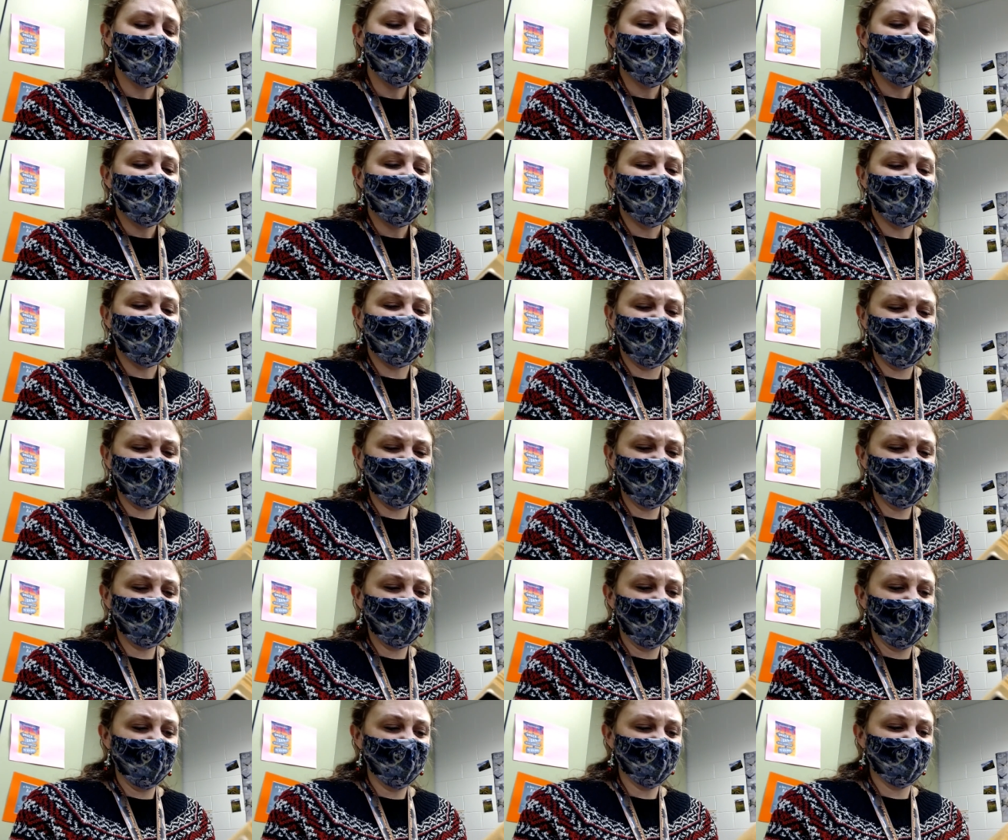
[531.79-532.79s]
Do you
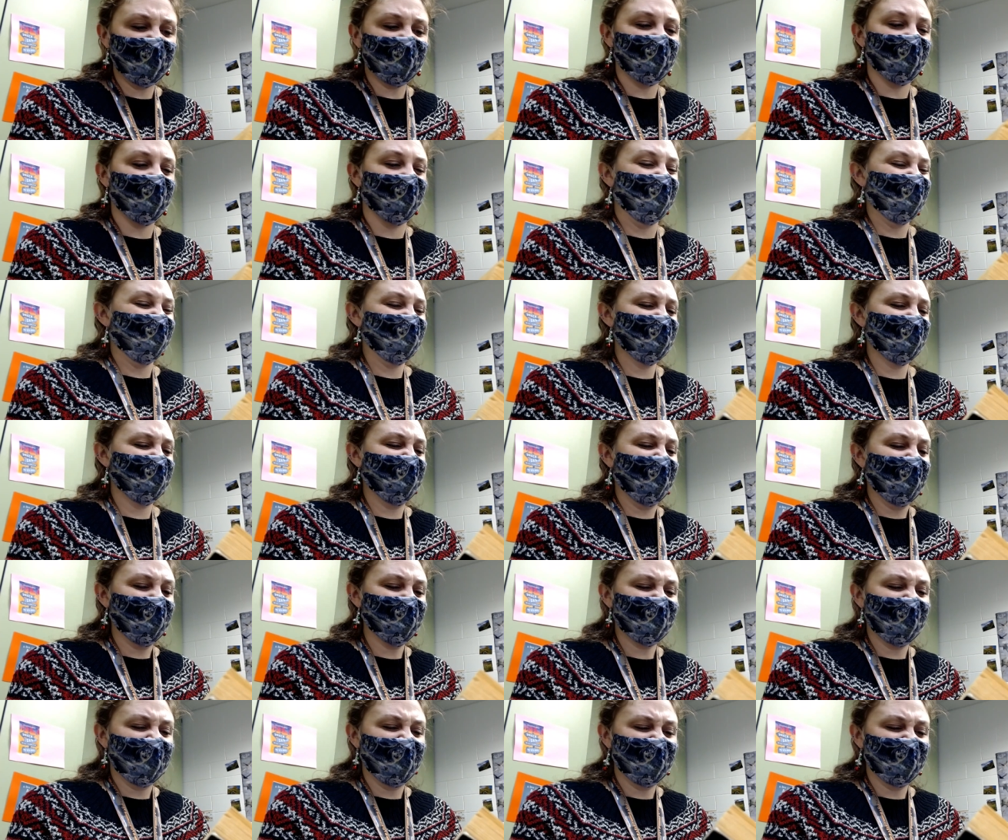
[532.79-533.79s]
suppose it's winter
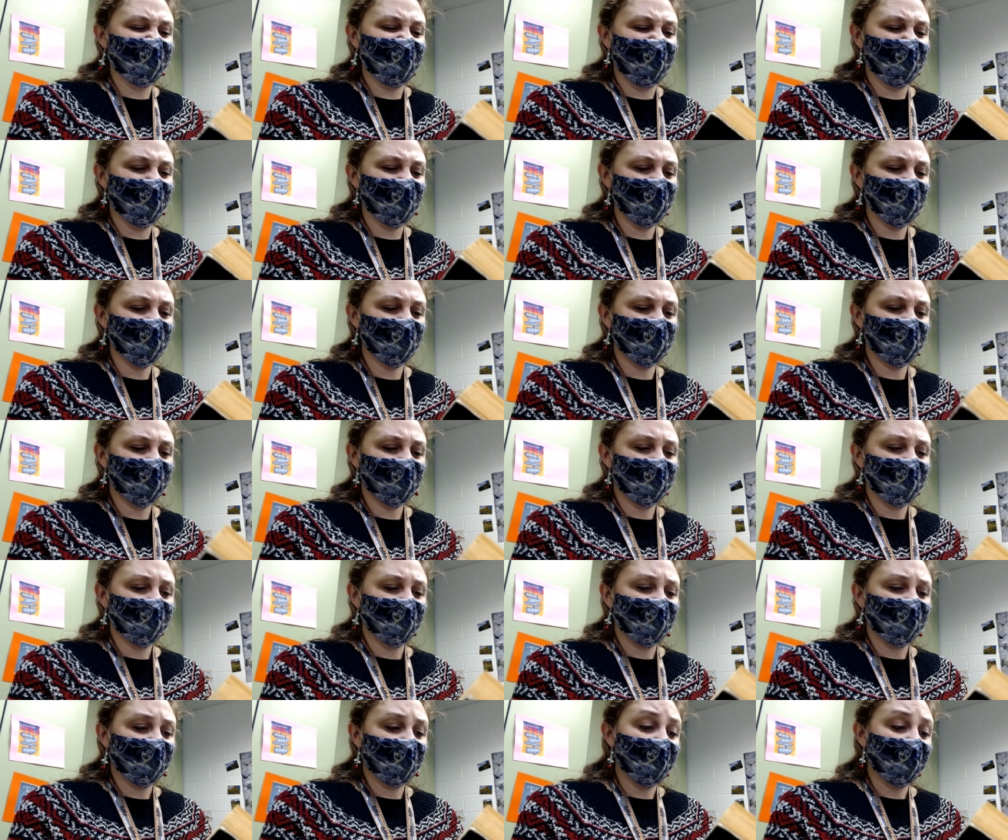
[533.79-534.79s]
outside now?
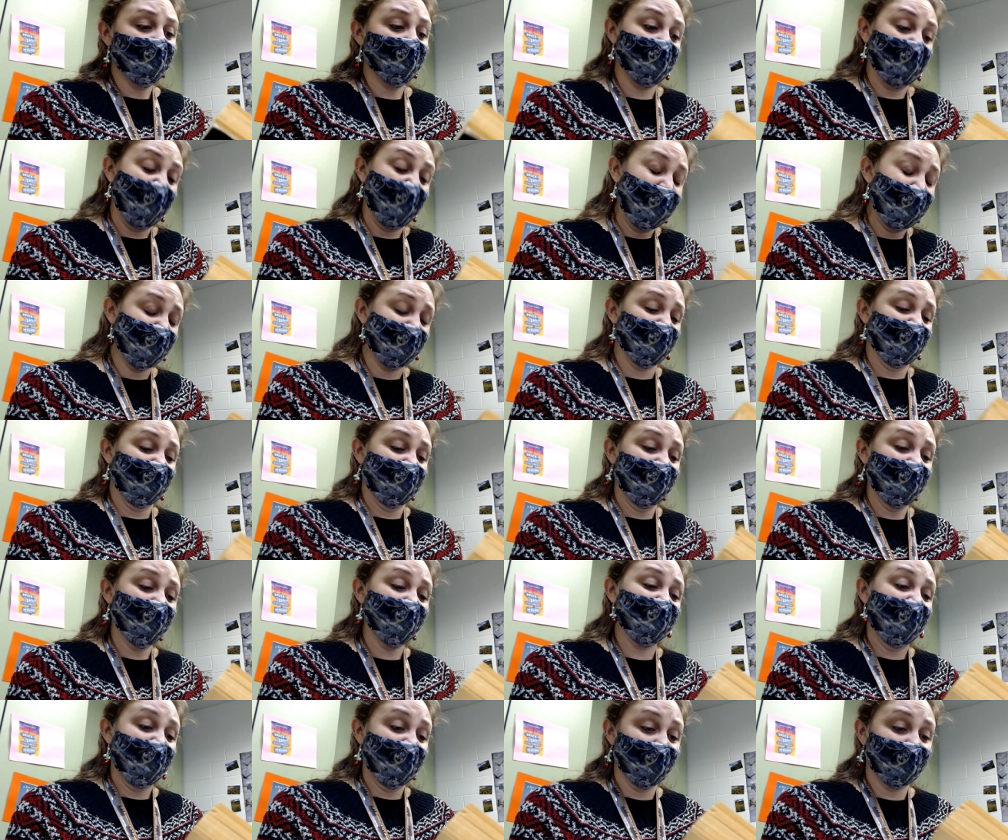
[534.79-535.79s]
Probably, or
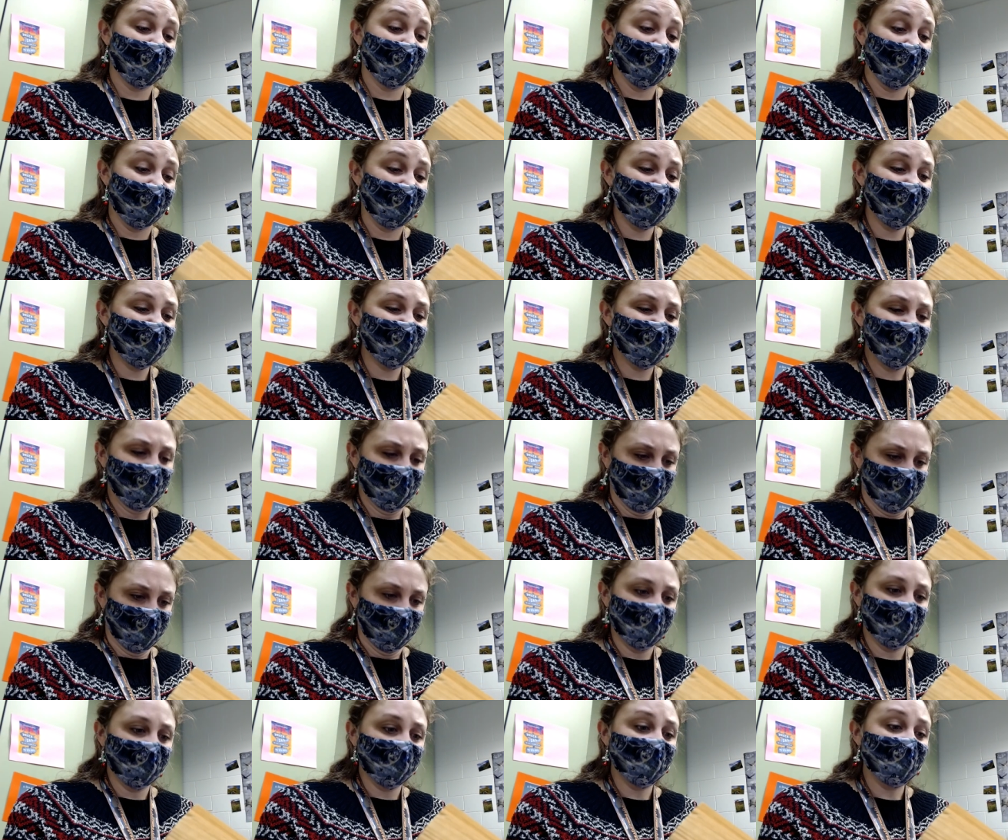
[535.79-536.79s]
late fall.
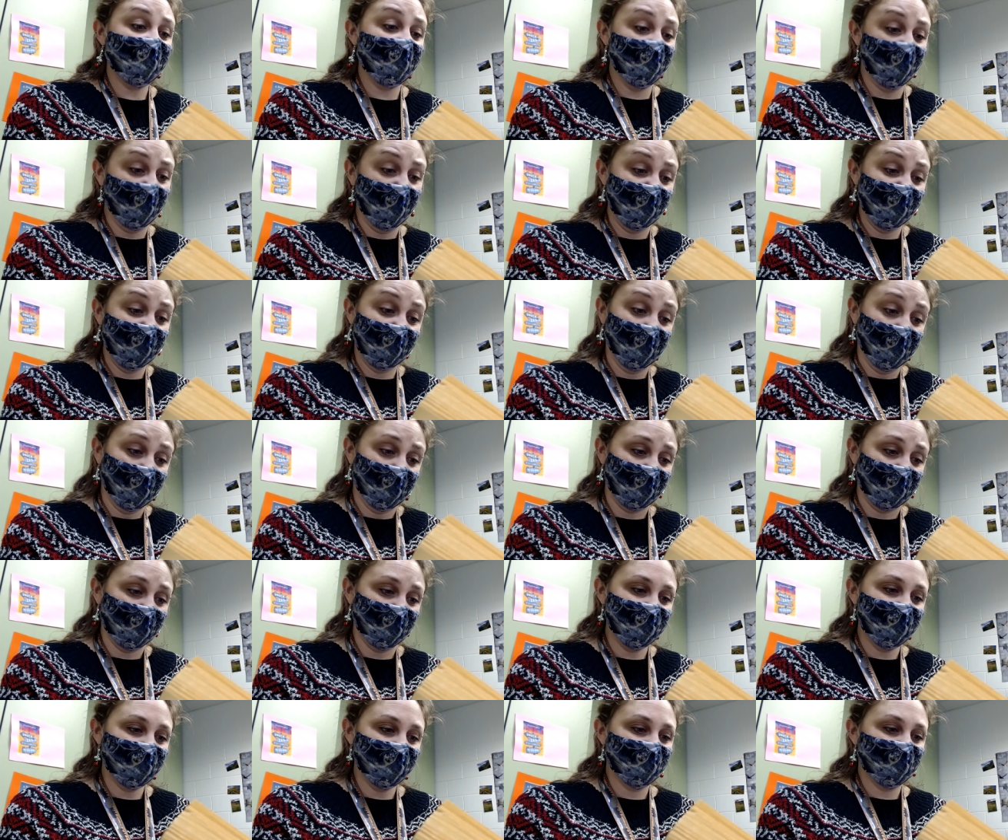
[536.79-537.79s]
It will be cold.
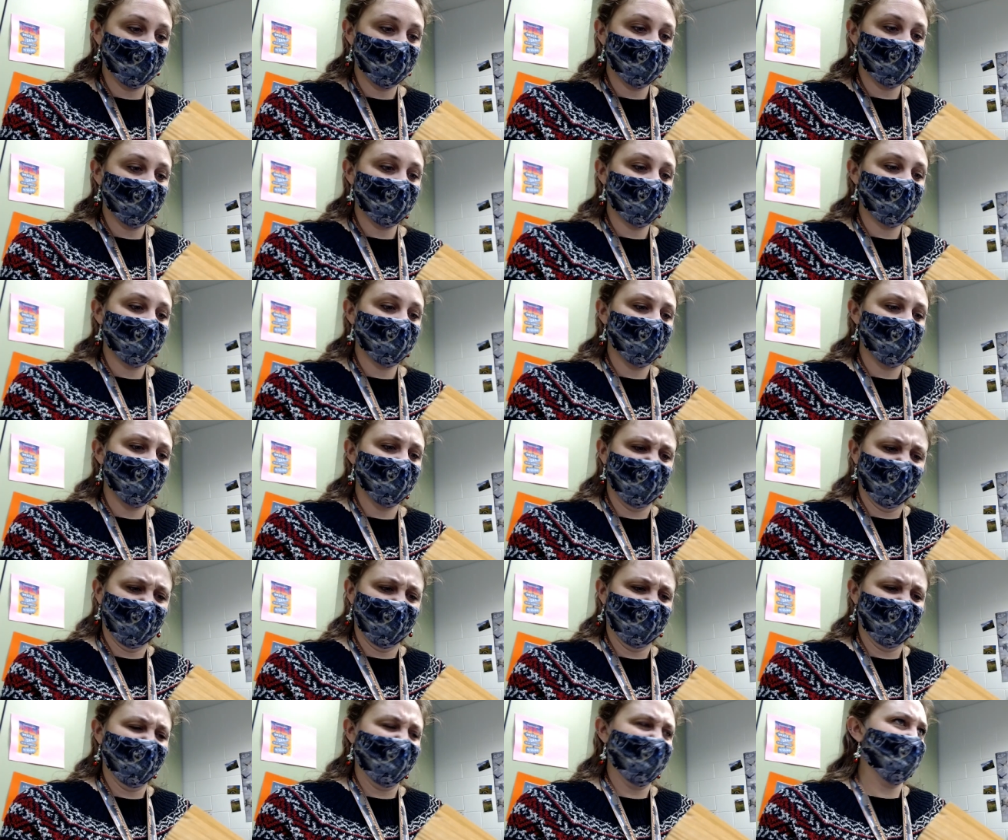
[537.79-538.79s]
But
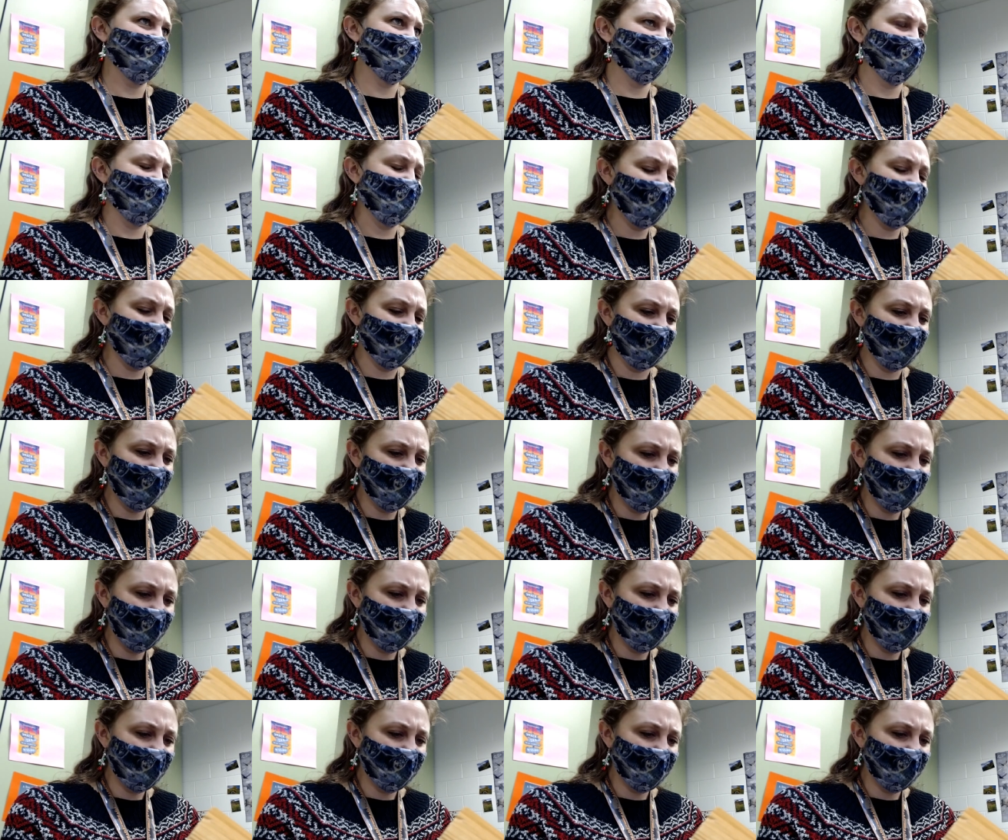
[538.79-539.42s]
not in here.